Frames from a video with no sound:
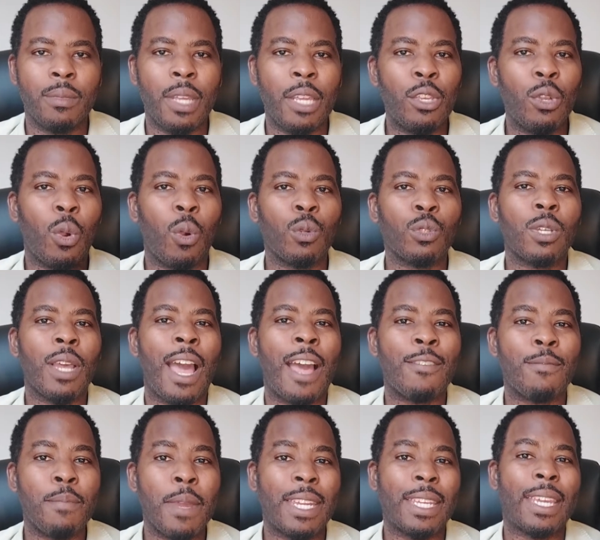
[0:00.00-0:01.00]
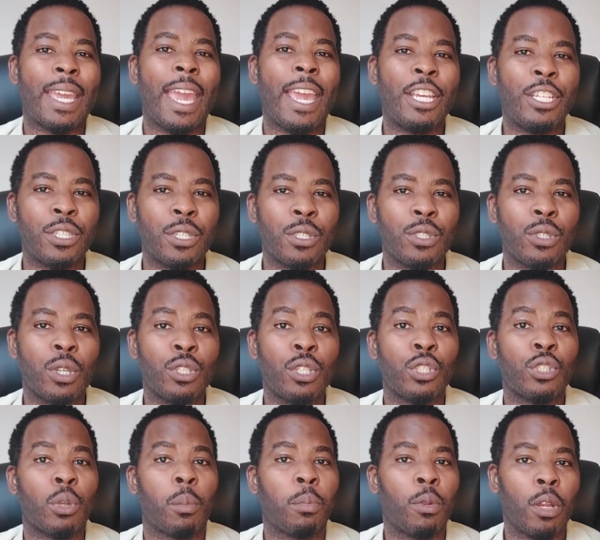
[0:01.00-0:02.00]
Then you also have medications such
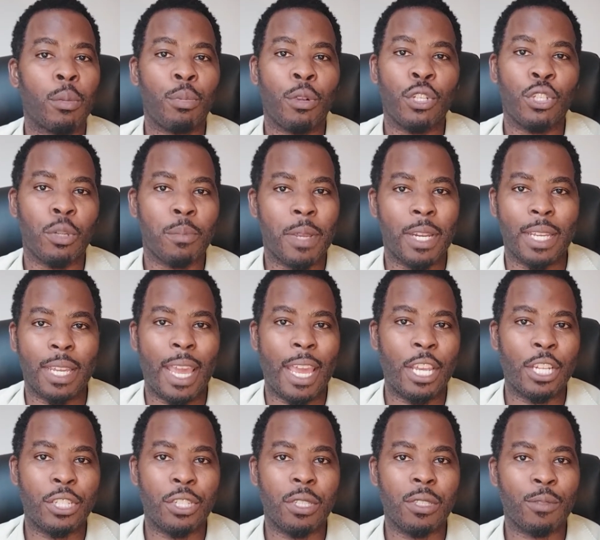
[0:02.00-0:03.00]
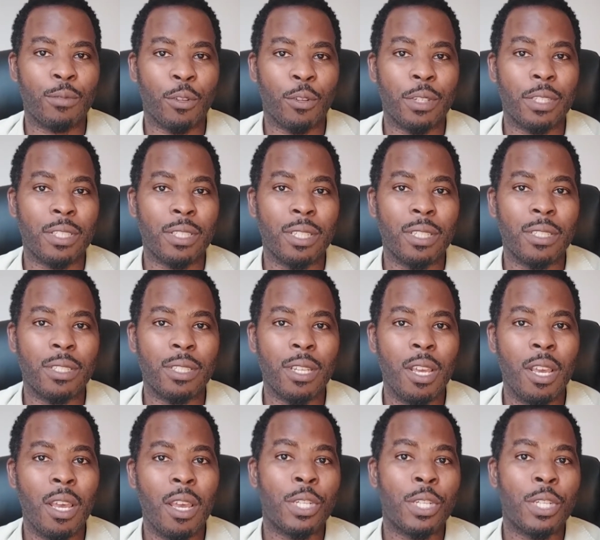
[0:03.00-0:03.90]
as your blood pressure medications, for instance,